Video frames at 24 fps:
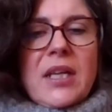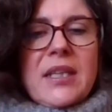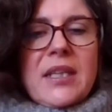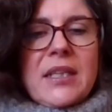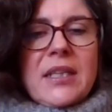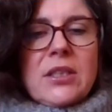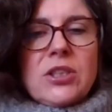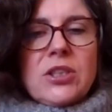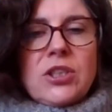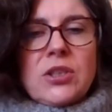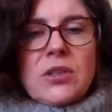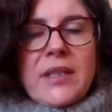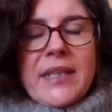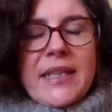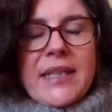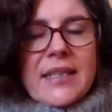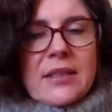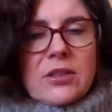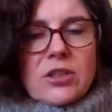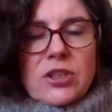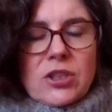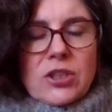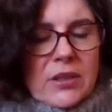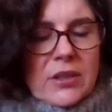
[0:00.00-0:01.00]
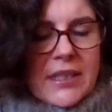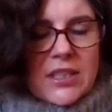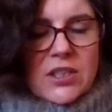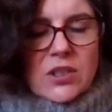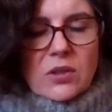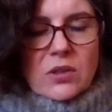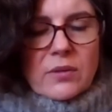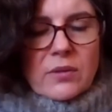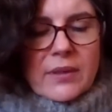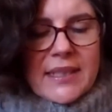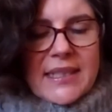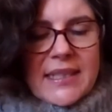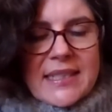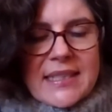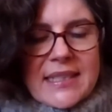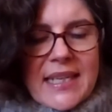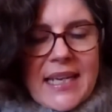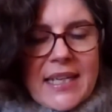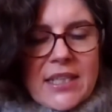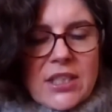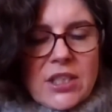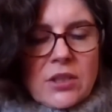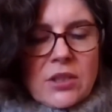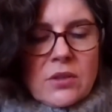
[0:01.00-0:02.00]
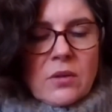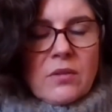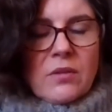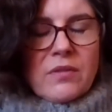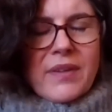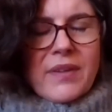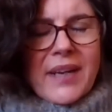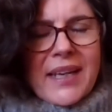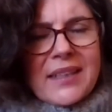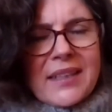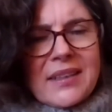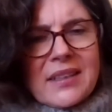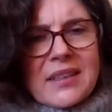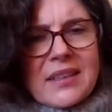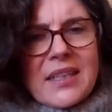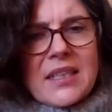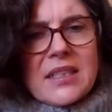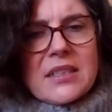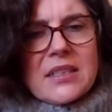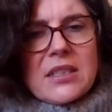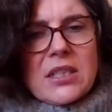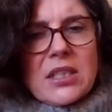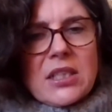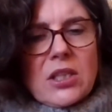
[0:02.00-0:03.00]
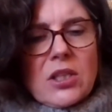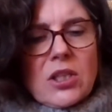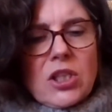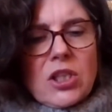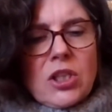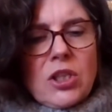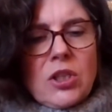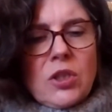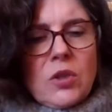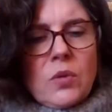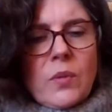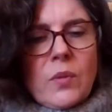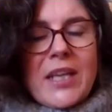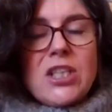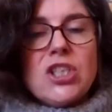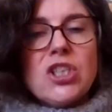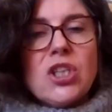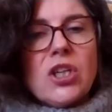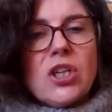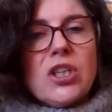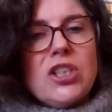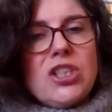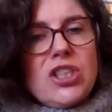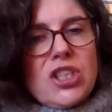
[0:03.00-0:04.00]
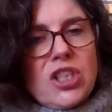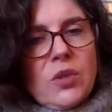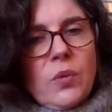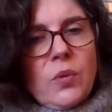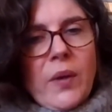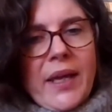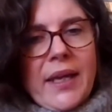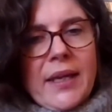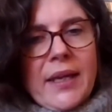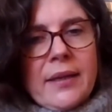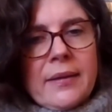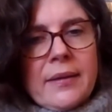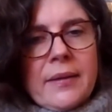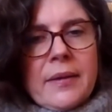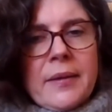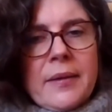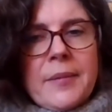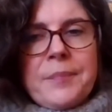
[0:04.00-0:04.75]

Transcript: I think Julia Julia's already said, you know, find the things that you enjoy doing,